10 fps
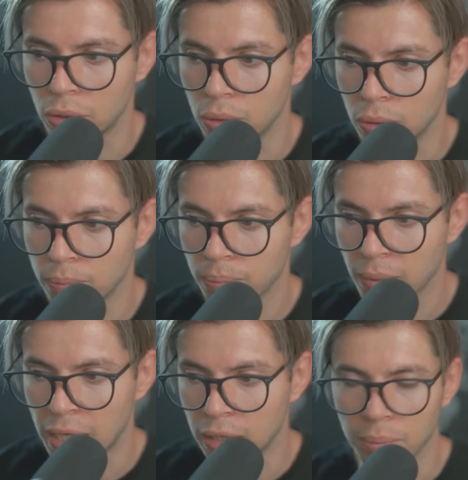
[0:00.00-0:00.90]
to.
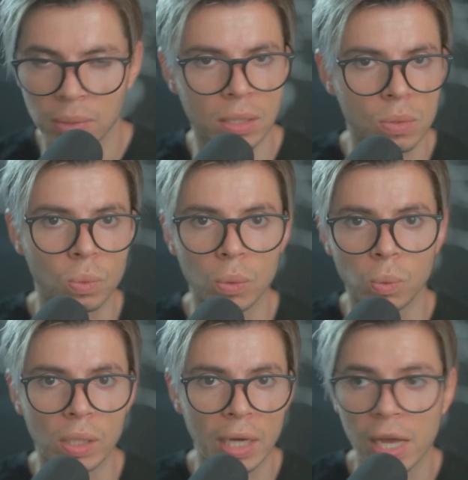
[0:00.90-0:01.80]
And to me, it's a win-win.